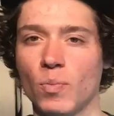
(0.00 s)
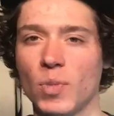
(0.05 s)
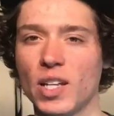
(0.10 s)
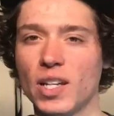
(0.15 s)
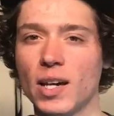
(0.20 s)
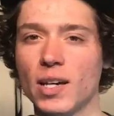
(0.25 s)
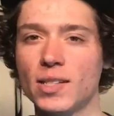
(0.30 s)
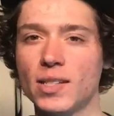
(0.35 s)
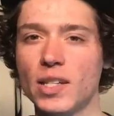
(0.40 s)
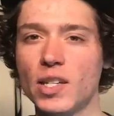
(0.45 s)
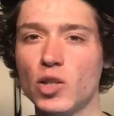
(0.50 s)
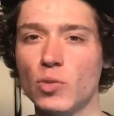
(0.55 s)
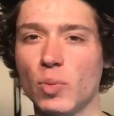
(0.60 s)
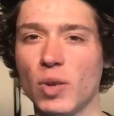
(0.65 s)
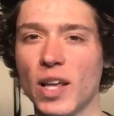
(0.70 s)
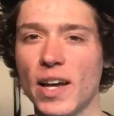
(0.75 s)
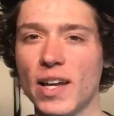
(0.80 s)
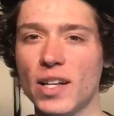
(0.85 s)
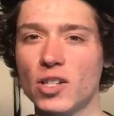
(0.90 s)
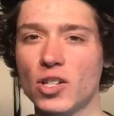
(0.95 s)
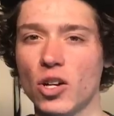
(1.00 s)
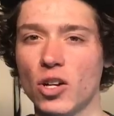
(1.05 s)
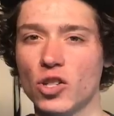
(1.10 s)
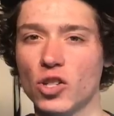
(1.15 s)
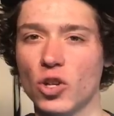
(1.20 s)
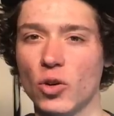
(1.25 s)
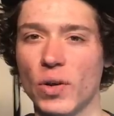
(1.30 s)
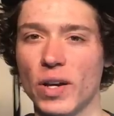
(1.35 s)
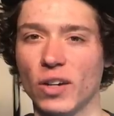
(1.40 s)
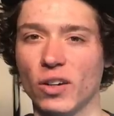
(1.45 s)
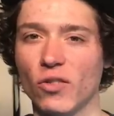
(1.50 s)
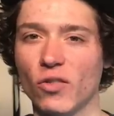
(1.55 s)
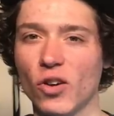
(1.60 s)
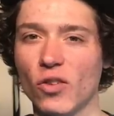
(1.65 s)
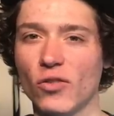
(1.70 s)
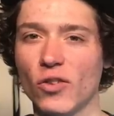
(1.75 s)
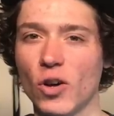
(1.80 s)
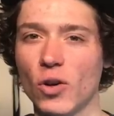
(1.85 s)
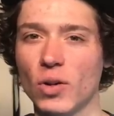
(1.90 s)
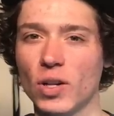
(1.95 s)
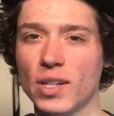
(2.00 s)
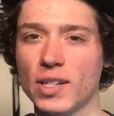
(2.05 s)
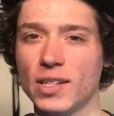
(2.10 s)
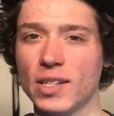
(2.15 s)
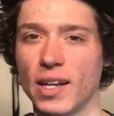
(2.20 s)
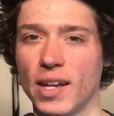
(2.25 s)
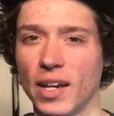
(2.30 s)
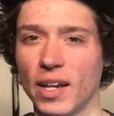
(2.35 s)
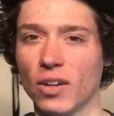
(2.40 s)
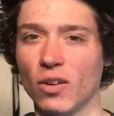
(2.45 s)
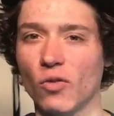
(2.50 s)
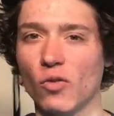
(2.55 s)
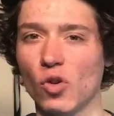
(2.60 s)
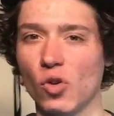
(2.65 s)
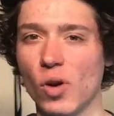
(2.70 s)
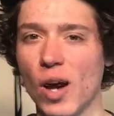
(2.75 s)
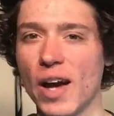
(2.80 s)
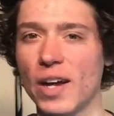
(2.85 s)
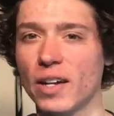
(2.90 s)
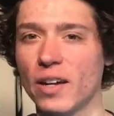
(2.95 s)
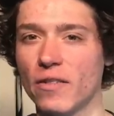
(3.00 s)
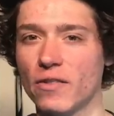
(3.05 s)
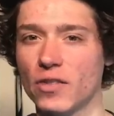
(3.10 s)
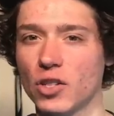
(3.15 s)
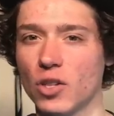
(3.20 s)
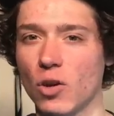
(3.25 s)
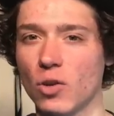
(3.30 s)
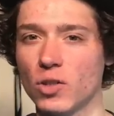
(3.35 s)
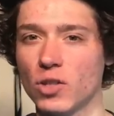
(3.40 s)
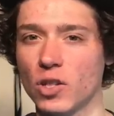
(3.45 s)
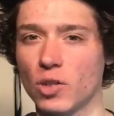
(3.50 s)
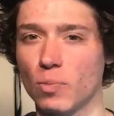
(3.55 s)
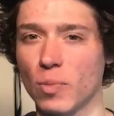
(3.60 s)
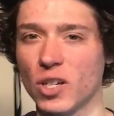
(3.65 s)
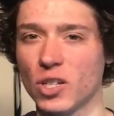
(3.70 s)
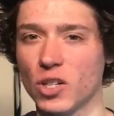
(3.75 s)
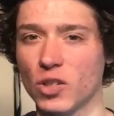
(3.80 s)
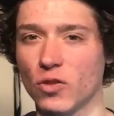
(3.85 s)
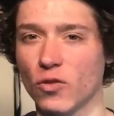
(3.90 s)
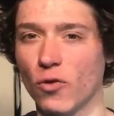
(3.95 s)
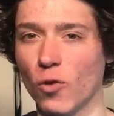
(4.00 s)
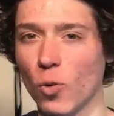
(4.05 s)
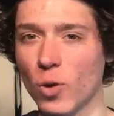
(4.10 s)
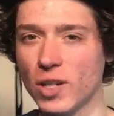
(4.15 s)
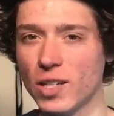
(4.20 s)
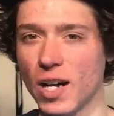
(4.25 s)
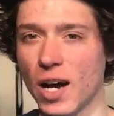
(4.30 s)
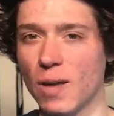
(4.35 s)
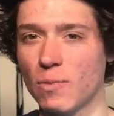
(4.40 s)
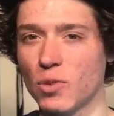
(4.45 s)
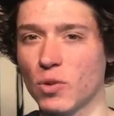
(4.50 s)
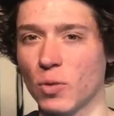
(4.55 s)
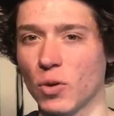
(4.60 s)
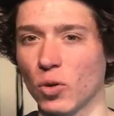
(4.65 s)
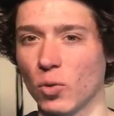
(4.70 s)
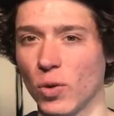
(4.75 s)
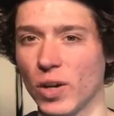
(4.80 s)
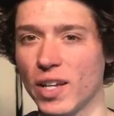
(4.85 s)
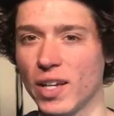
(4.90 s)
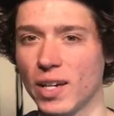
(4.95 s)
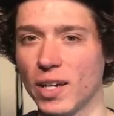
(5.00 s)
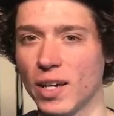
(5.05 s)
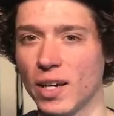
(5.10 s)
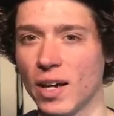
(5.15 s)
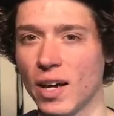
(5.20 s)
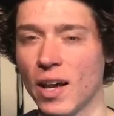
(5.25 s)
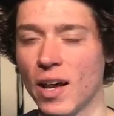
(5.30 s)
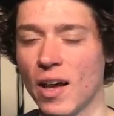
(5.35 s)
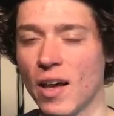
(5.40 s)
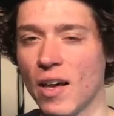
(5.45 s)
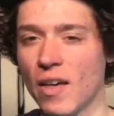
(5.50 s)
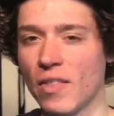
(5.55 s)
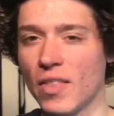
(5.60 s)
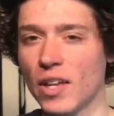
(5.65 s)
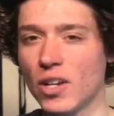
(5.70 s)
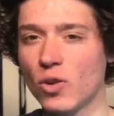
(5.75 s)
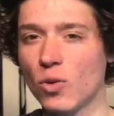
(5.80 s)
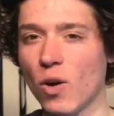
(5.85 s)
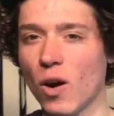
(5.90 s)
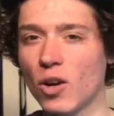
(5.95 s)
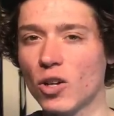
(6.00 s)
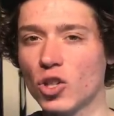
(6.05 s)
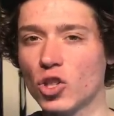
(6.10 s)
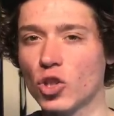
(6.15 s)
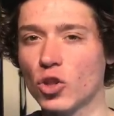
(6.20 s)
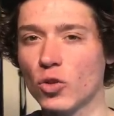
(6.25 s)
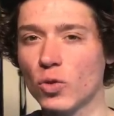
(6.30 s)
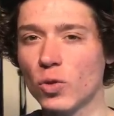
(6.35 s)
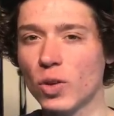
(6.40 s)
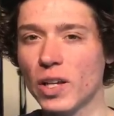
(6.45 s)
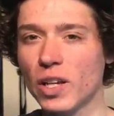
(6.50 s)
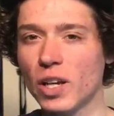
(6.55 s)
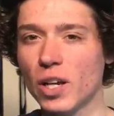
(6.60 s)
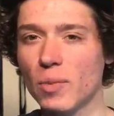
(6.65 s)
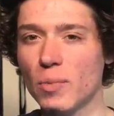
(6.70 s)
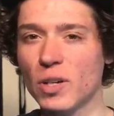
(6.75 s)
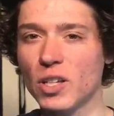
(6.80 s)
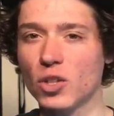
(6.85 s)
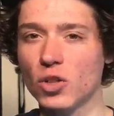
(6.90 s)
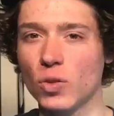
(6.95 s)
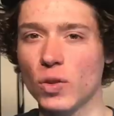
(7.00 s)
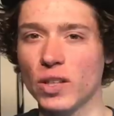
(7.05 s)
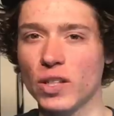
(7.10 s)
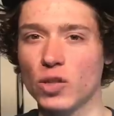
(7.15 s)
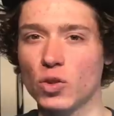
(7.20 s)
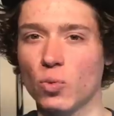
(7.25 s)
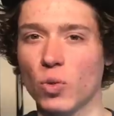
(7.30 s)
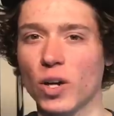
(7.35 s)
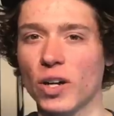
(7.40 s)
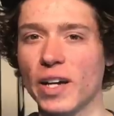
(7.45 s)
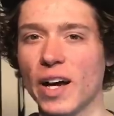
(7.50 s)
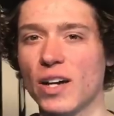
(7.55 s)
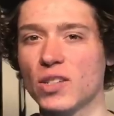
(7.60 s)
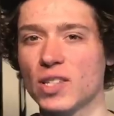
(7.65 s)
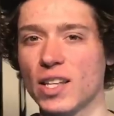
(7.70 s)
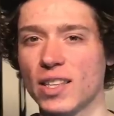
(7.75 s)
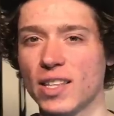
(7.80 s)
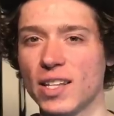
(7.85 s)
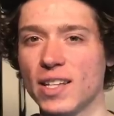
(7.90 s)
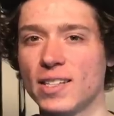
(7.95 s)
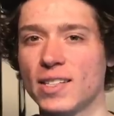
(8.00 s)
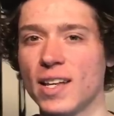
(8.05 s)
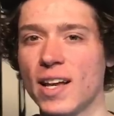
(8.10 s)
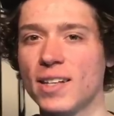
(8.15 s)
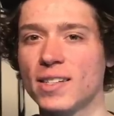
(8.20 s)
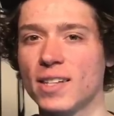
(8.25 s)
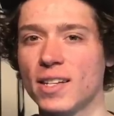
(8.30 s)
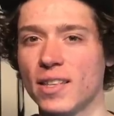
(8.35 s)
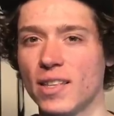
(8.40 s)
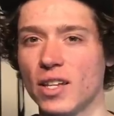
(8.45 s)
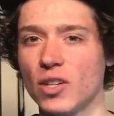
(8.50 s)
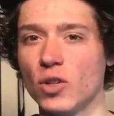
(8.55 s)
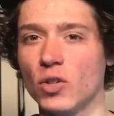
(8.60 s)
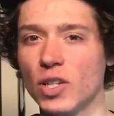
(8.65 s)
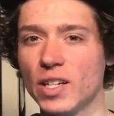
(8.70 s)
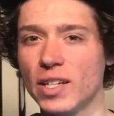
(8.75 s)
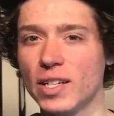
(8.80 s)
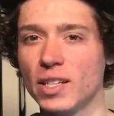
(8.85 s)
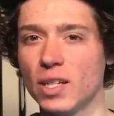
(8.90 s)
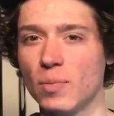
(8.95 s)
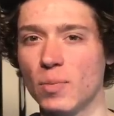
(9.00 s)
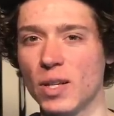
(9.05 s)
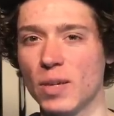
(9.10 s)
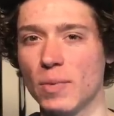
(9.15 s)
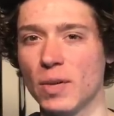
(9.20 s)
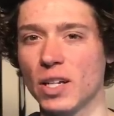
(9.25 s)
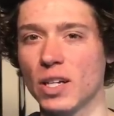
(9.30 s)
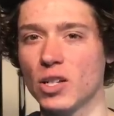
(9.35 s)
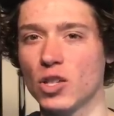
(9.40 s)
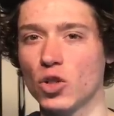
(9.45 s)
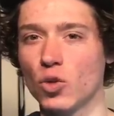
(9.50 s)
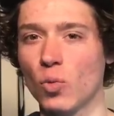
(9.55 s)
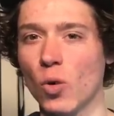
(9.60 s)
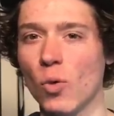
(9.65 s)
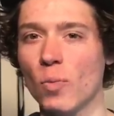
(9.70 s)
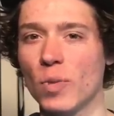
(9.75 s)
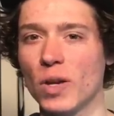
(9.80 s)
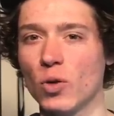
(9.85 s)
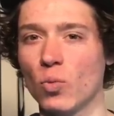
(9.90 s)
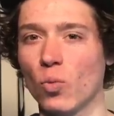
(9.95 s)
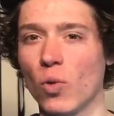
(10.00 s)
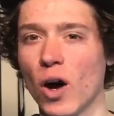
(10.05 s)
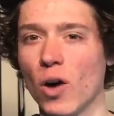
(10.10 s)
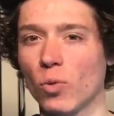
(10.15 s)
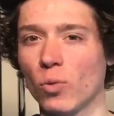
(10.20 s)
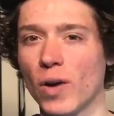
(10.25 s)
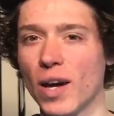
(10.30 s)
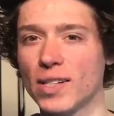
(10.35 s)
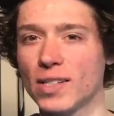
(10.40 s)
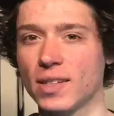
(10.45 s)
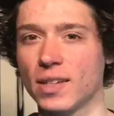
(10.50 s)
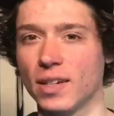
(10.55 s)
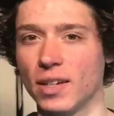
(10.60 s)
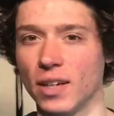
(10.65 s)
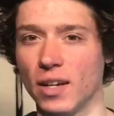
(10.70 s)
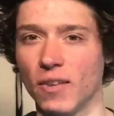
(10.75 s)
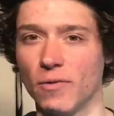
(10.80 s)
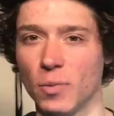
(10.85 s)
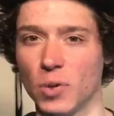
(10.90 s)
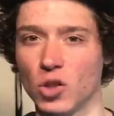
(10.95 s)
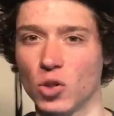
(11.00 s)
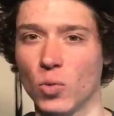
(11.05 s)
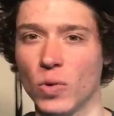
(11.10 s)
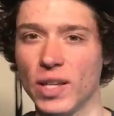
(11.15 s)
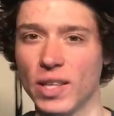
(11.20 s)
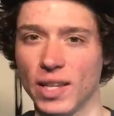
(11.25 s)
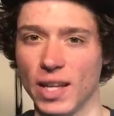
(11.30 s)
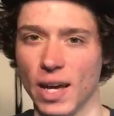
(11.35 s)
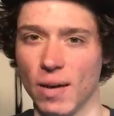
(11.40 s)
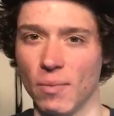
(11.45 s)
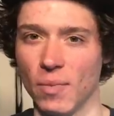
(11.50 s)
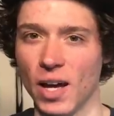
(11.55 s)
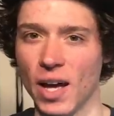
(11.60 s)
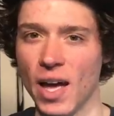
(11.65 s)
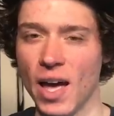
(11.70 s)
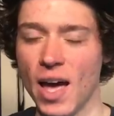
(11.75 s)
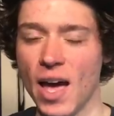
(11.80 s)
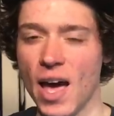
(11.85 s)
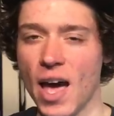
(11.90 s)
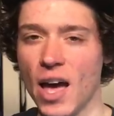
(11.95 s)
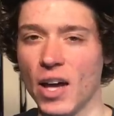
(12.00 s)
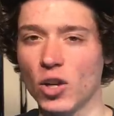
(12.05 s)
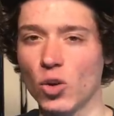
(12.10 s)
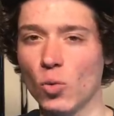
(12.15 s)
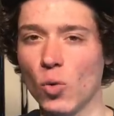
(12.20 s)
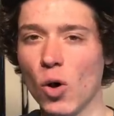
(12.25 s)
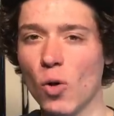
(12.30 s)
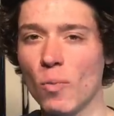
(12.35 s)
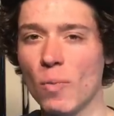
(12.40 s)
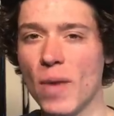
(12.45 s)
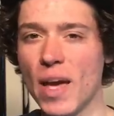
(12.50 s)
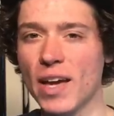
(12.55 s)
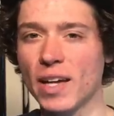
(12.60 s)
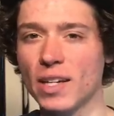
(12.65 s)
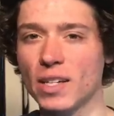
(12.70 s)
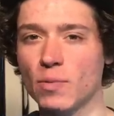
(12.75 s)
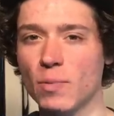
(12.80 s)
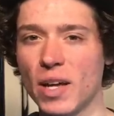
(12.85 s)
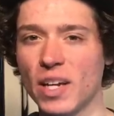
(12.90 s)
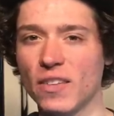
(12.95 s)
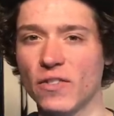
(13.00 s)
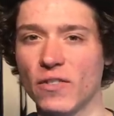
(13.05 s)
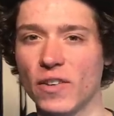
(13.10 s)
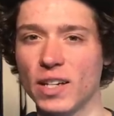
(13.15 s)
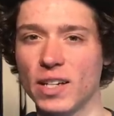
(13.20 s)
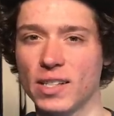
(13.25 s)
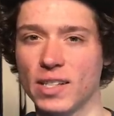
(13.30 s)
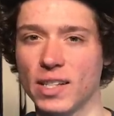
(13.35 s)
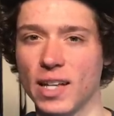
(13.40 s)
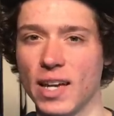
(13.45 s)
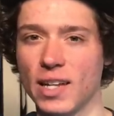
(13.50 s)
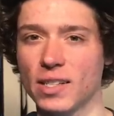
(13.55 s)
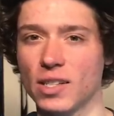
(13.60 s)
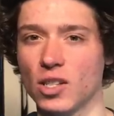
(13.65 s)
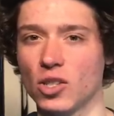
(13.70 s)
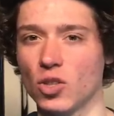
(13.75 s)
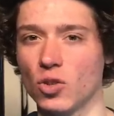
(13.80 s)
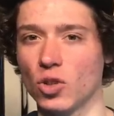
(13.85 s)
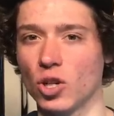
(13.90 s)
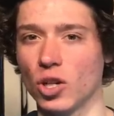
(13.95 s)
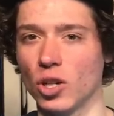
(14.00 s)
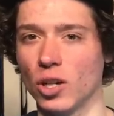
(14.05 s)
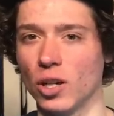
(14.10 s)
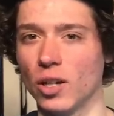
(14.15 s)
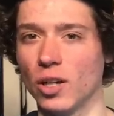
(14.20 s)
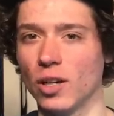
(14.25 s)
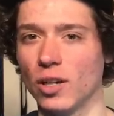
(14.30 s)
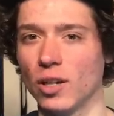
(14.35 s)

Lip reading: Because these plans are so interval focused, hitting a variety of zones as much as 4 times per week, then you aren't truly going to be doing these workouts at the intensity that you need to be because you won't be well rested enough between them, and you won't make as many fitness gains as you could.